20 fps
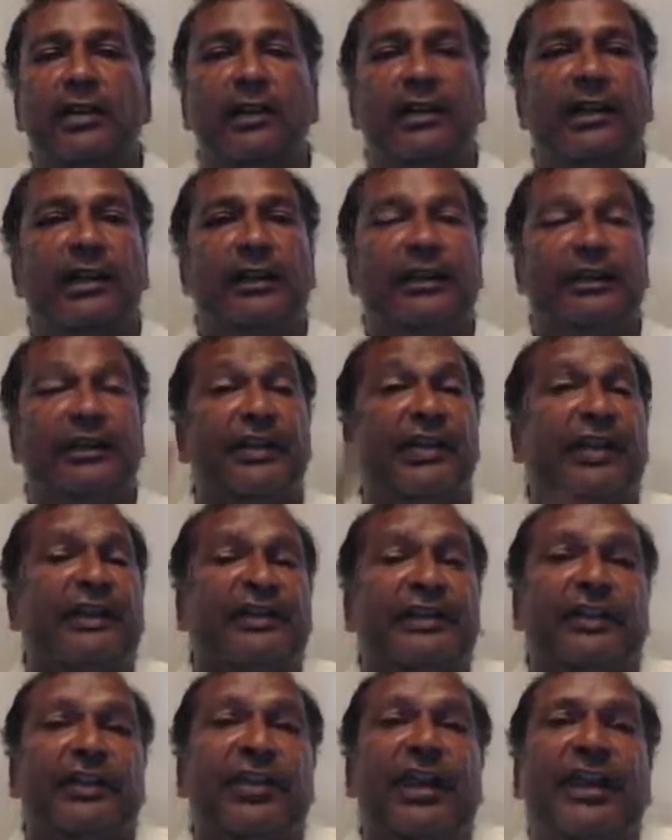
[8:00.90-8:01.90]
And so that's
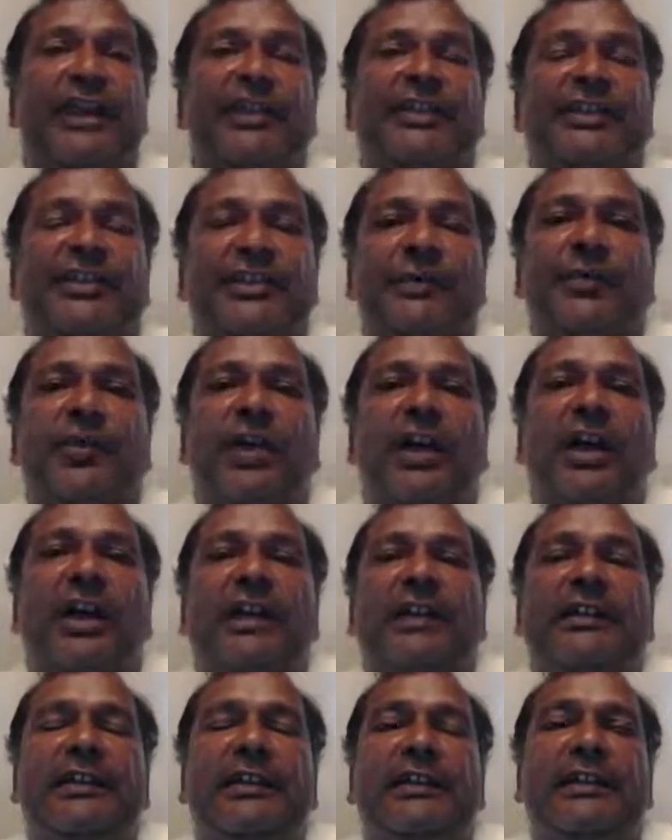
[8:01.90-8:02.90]
strategy
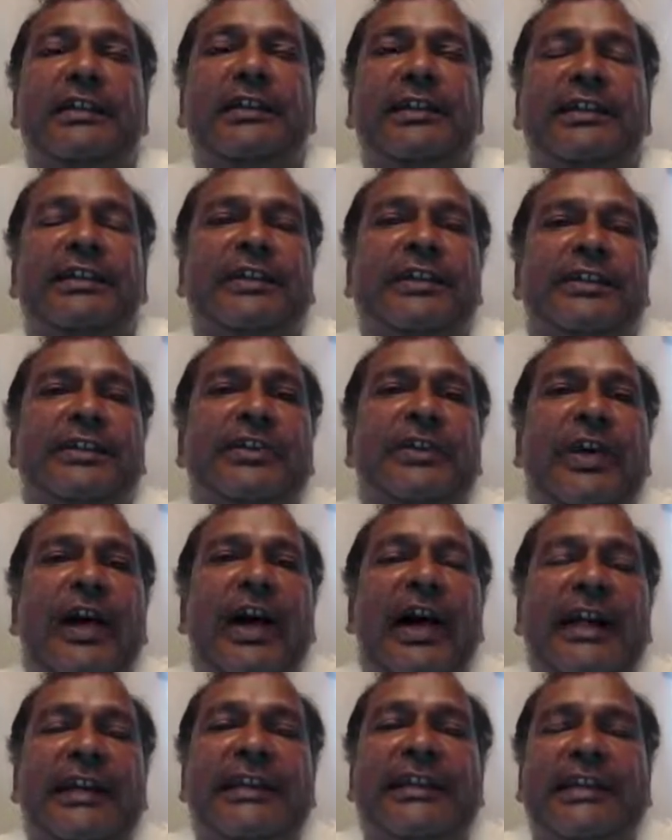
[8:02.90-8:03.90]
one, is to
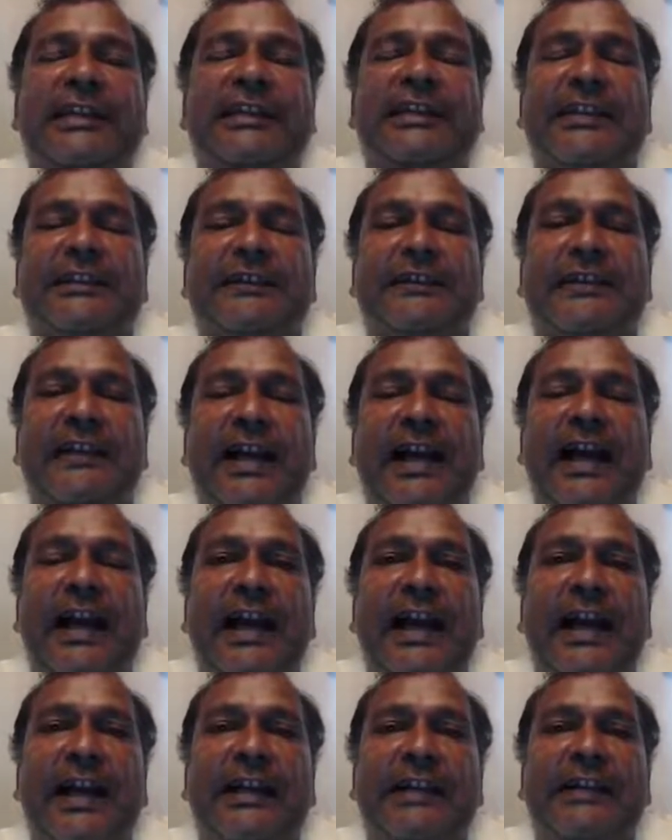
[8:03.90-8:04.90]

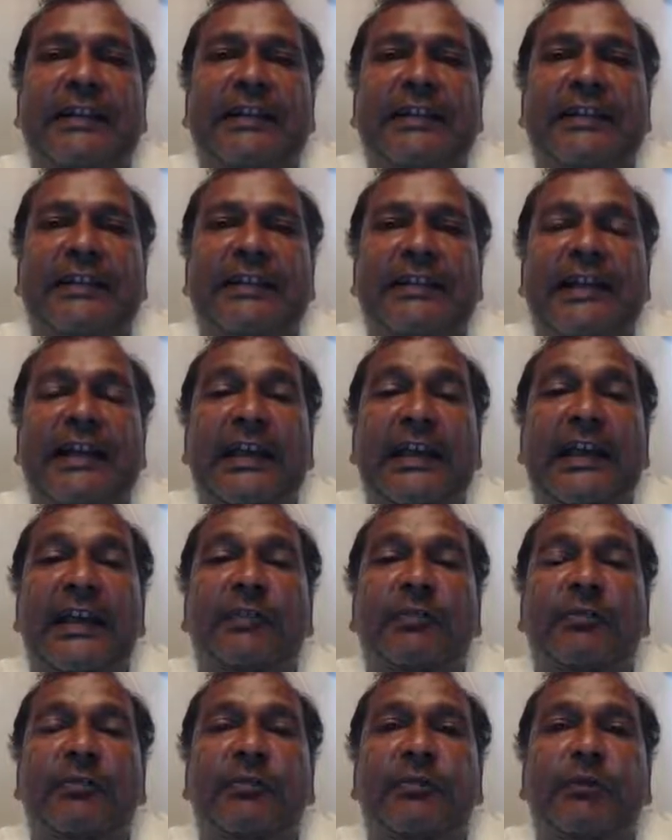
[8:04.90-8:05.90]
identify
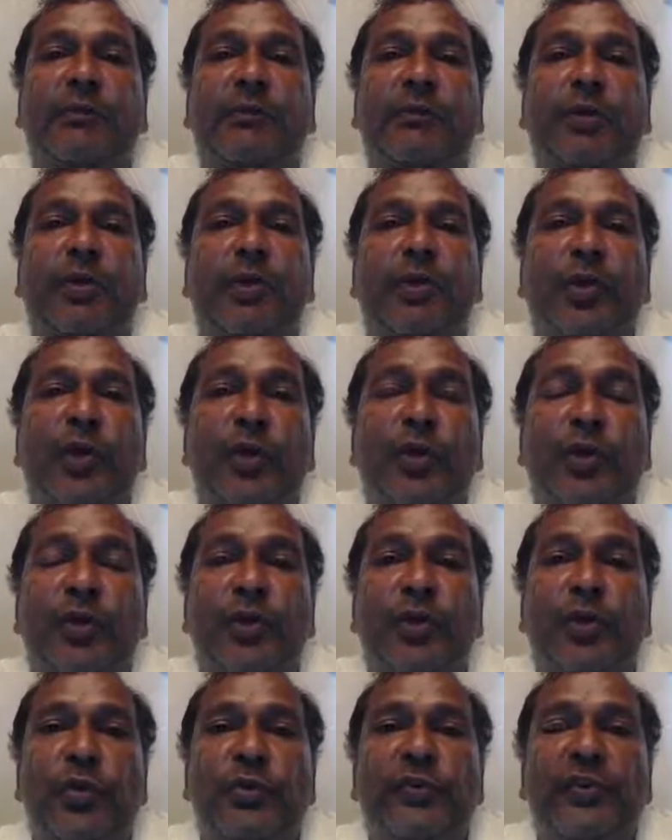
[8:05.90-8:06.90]
and
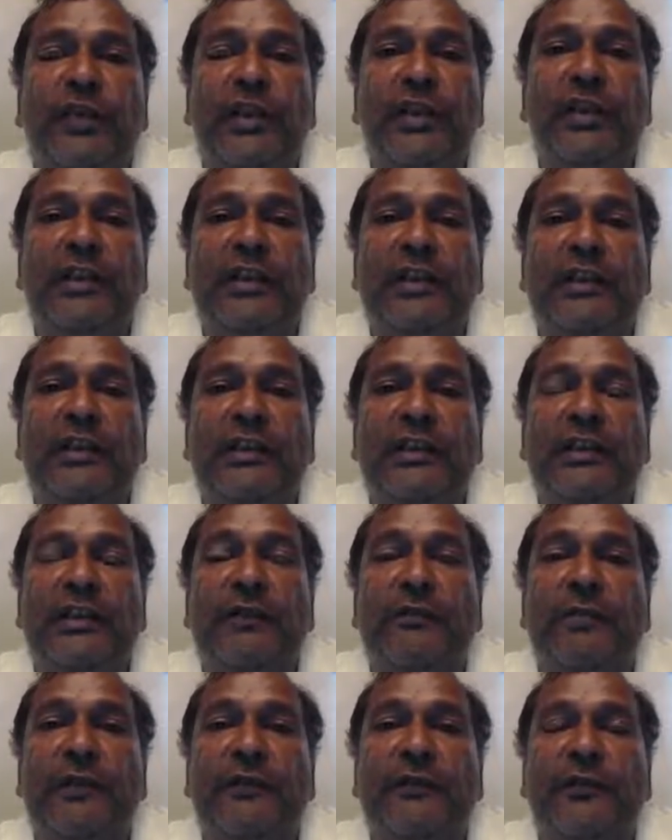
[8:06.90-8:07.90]
prove the
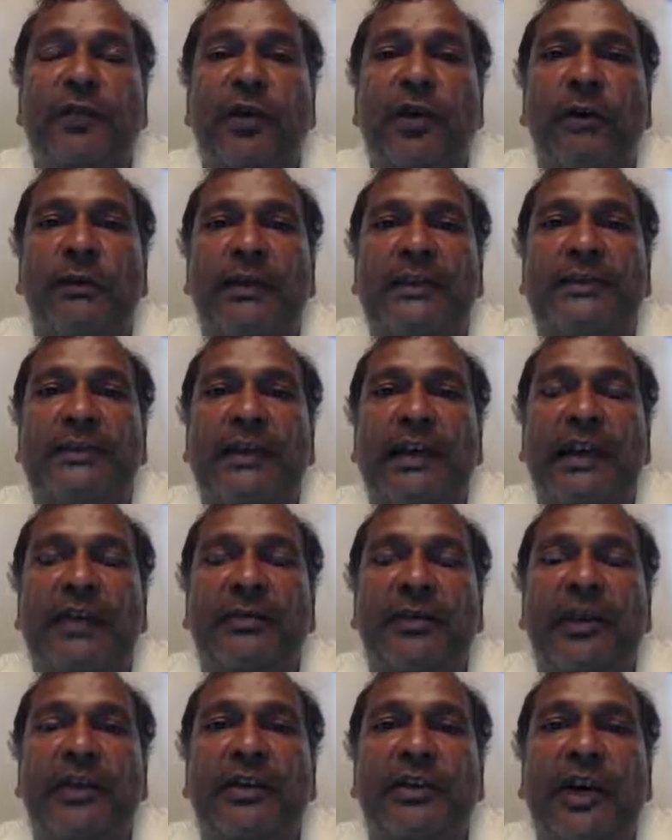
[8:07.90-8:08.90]
performance gap.
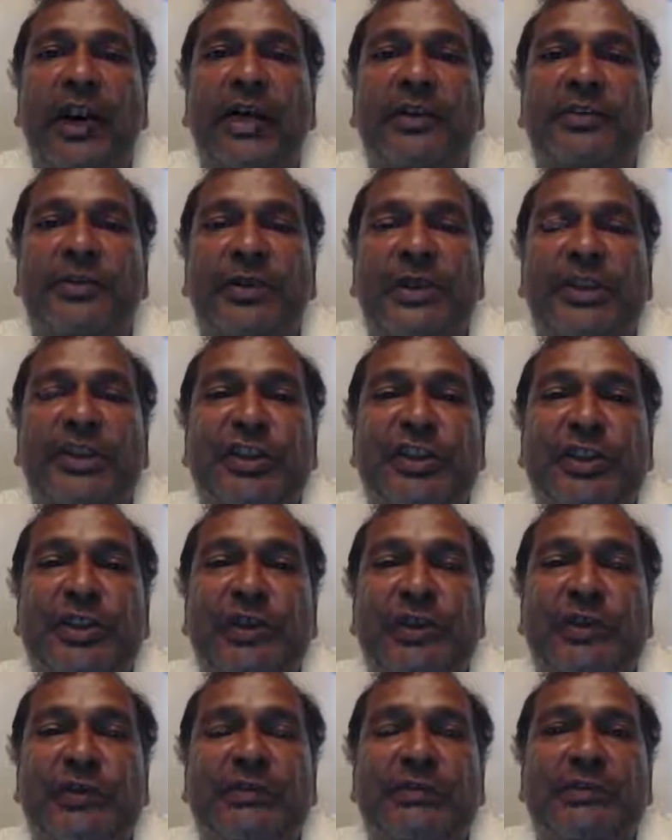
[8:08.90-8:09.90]
In graduate
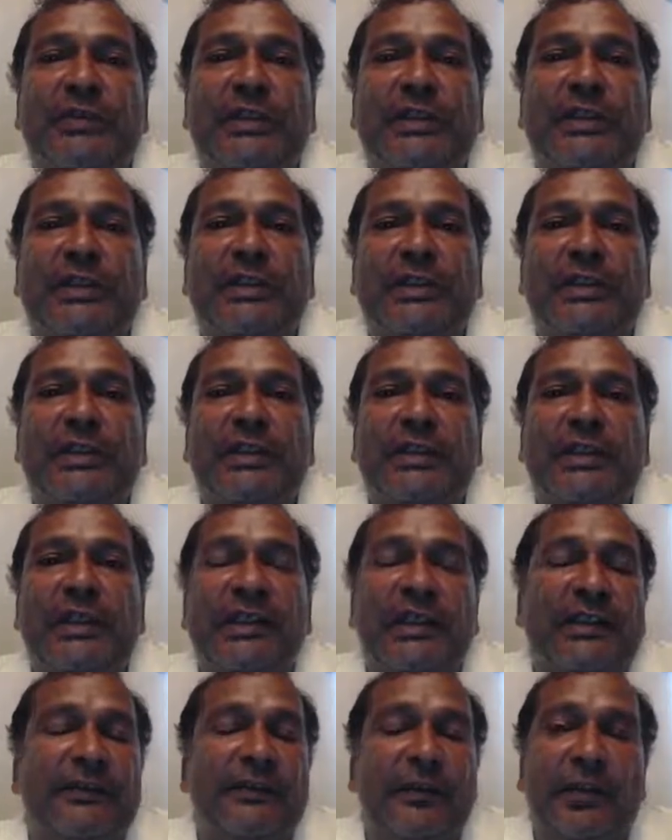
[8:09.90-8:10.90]
school,
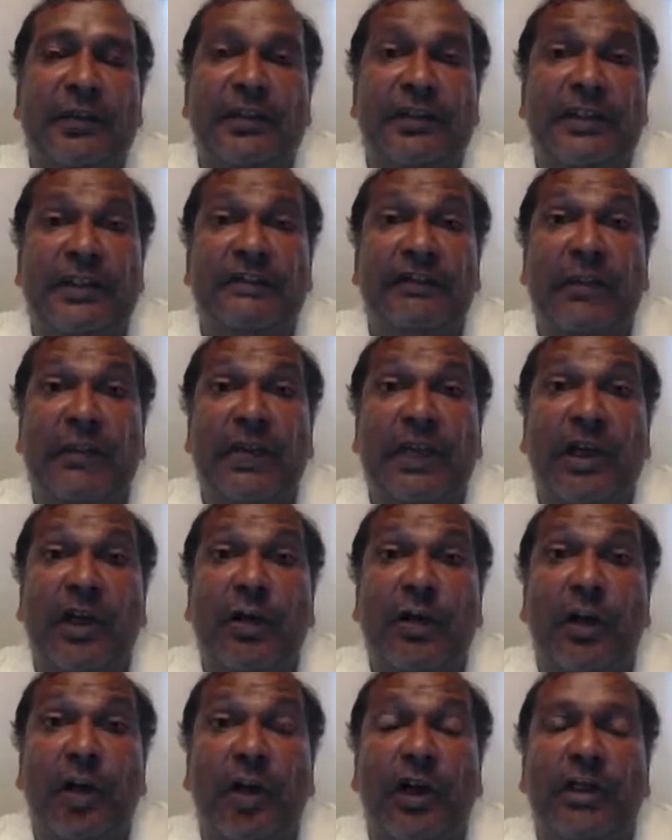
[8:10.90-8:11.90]
and of course, even when I
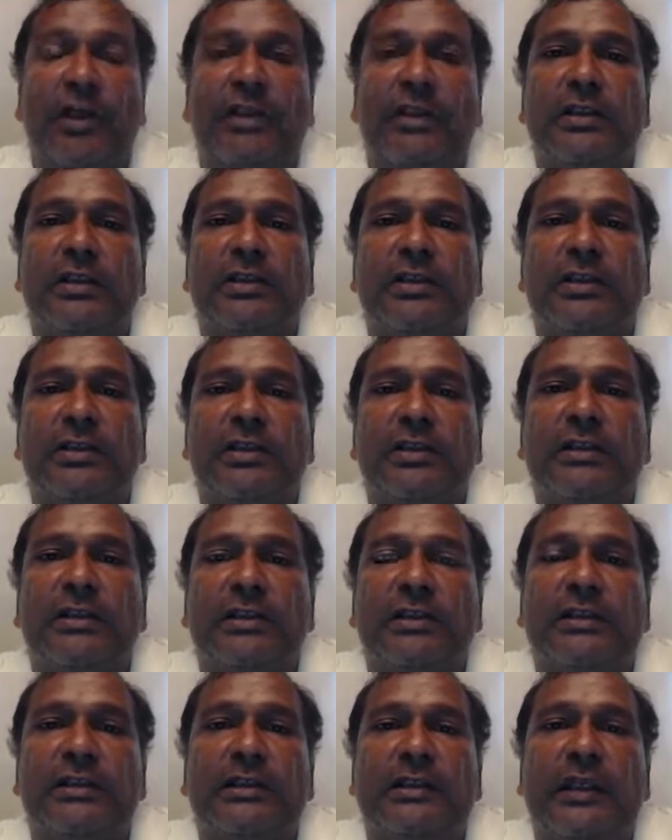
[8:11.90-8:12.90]
worked,
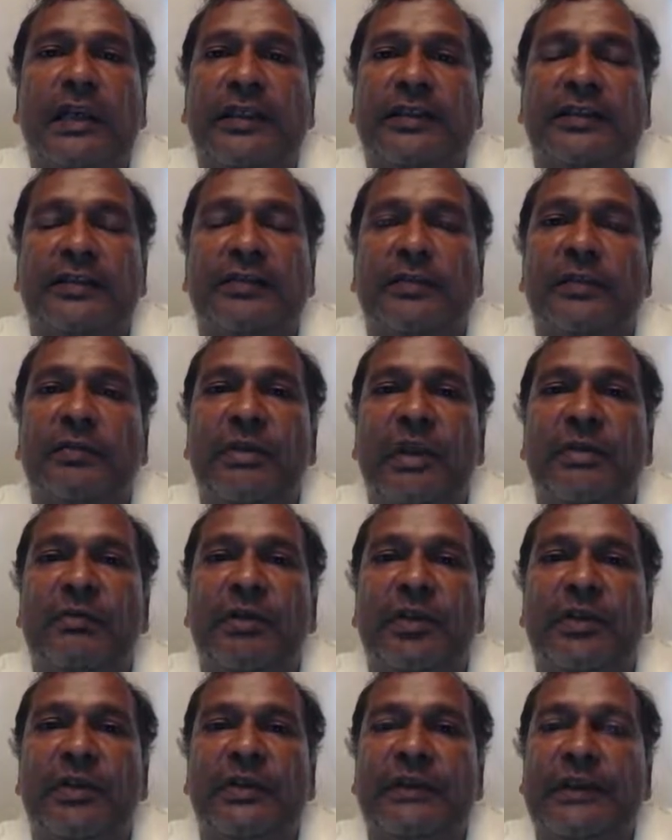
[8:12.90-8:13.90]
I just
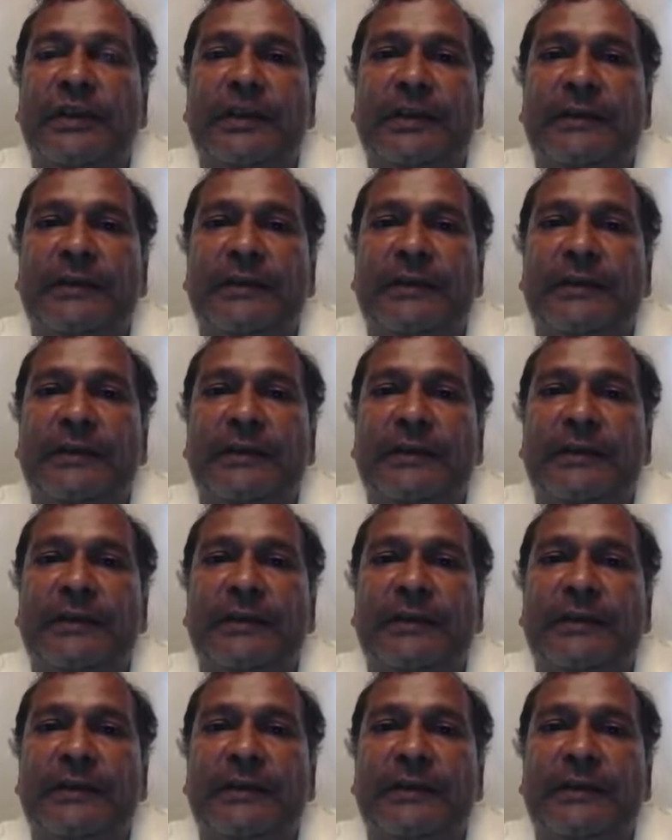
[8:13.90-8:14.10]
remember